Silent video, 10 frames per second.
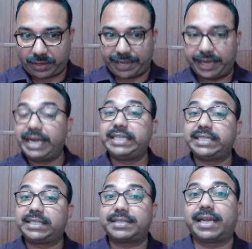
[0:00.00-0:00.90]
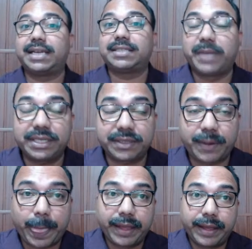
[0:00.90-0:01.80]
Okay, digital skills means
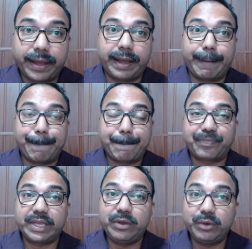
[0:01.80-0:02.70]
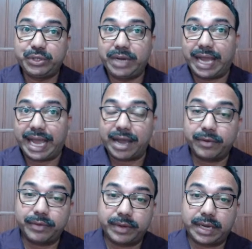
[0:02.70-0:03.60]
you should
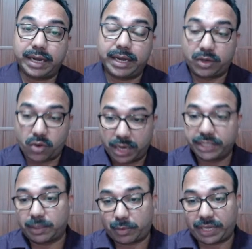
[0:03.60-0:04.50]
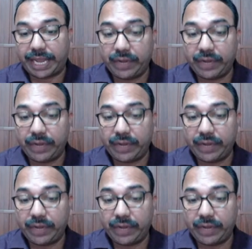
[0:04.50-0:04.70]
have knowledge about.